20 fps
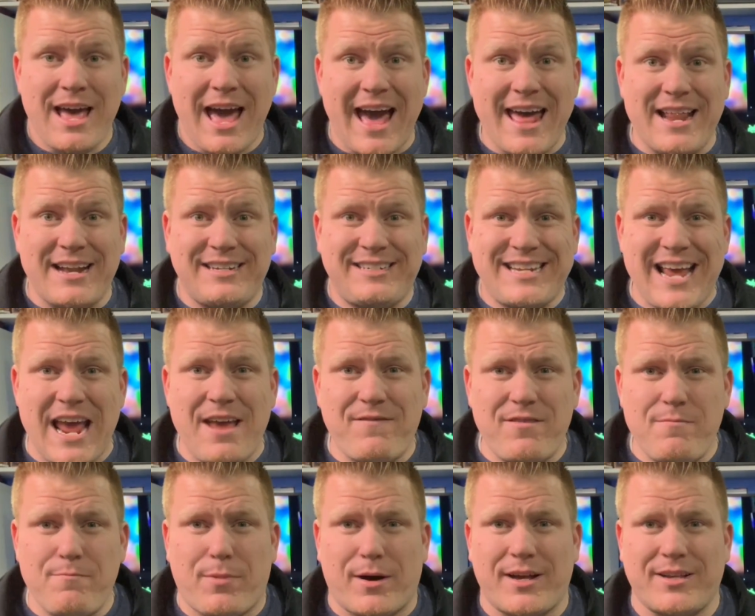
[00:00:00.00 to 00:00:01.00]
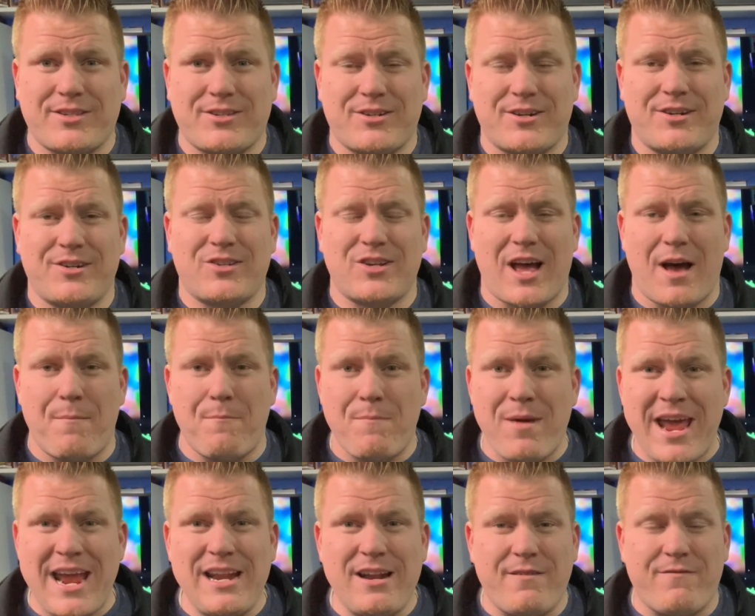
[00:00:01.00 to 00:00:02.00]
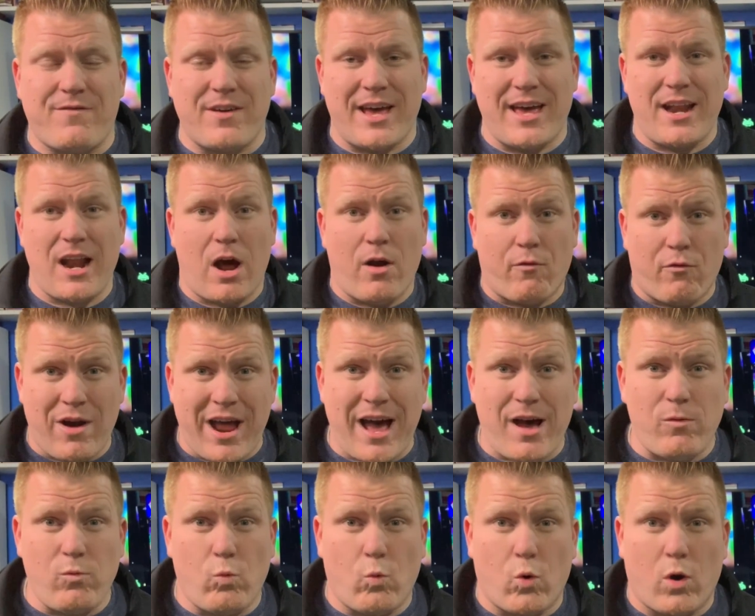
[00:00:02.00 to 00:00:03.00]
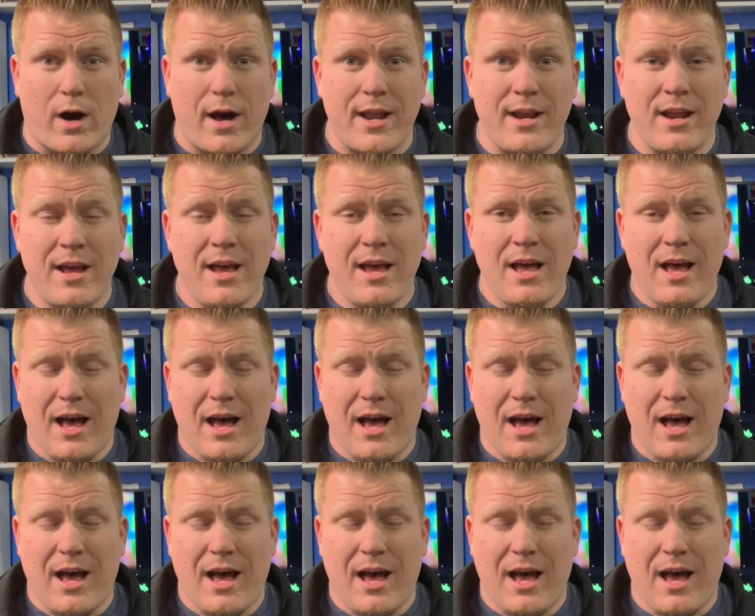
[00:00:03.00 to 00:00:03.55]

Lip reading: at a Dave & Buster's, a main event, a round one,